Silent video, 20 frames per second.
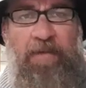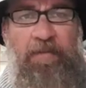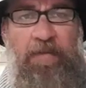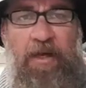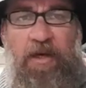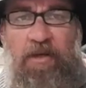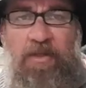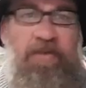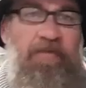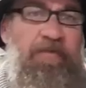
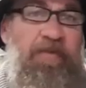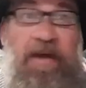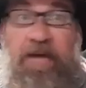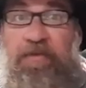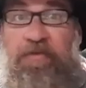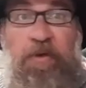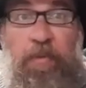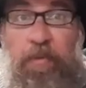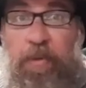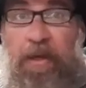There was a fair
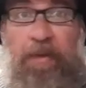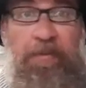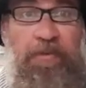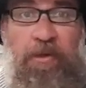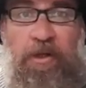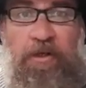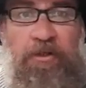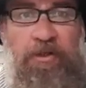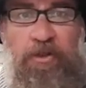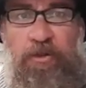few people
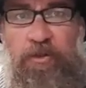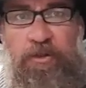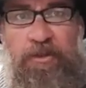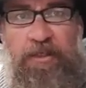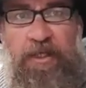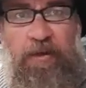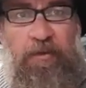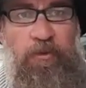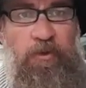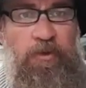on tour,
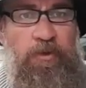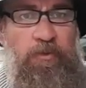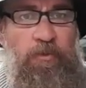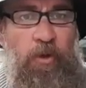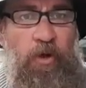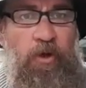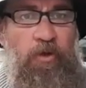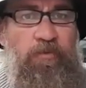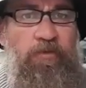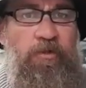so we were
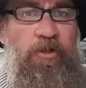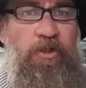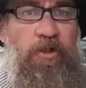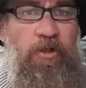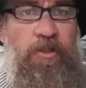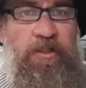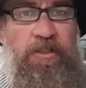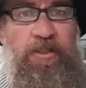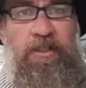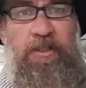spoilt for
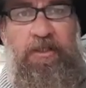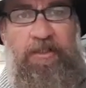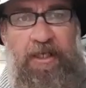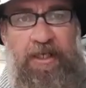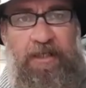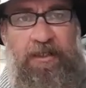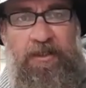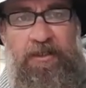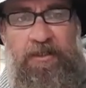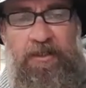choice of
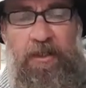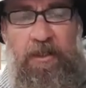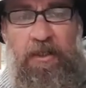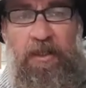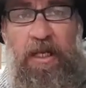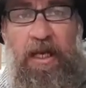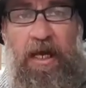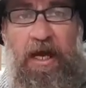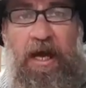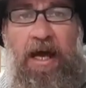detectors.
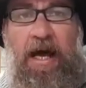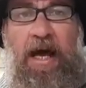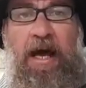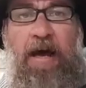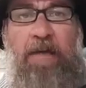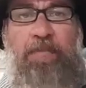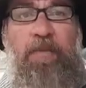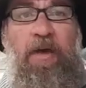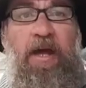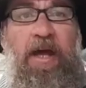
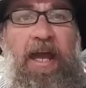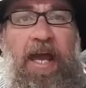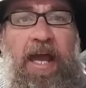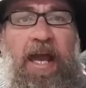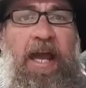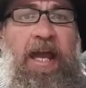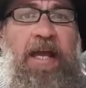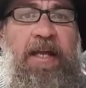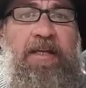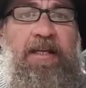
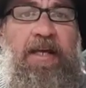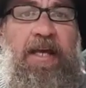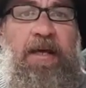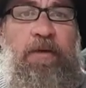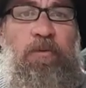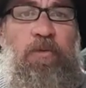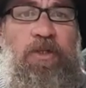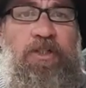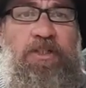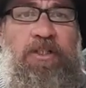And
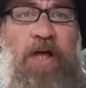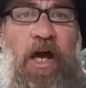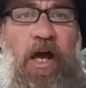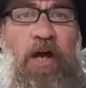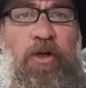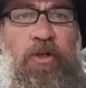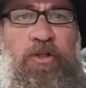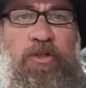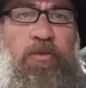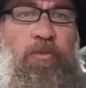it was
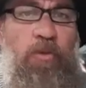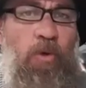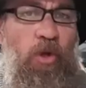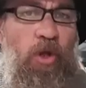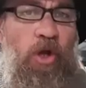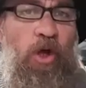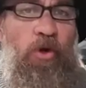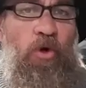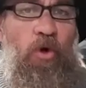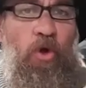
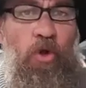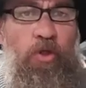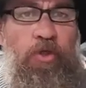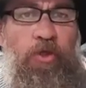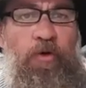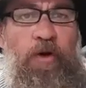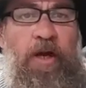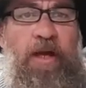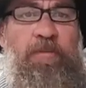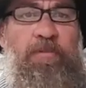noticeable on all
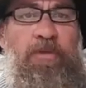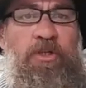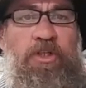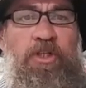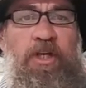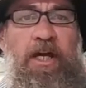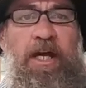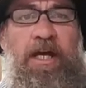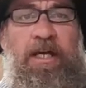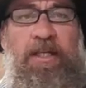3
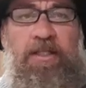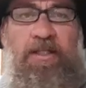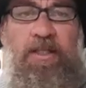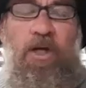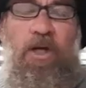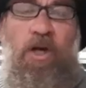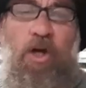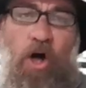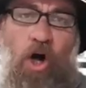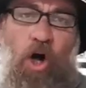machines
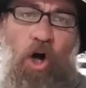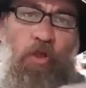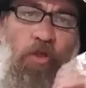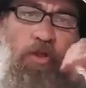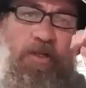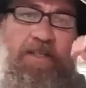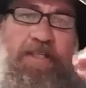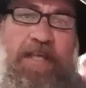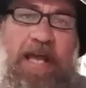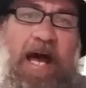on
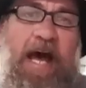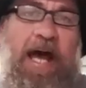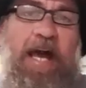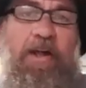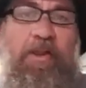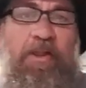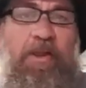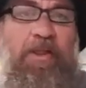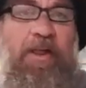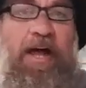the
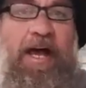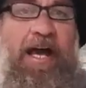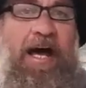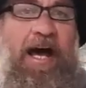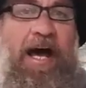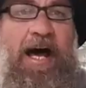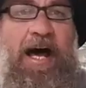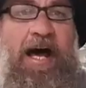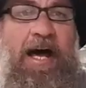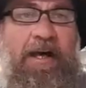scale that they
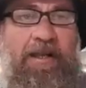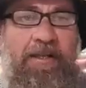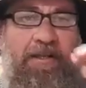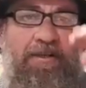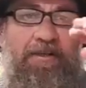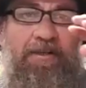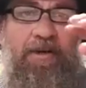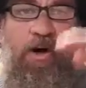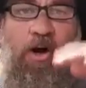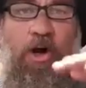are
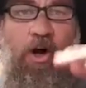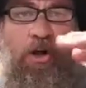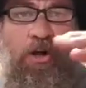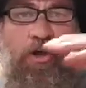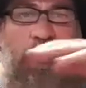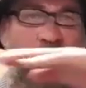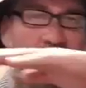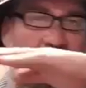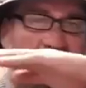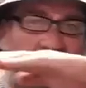on.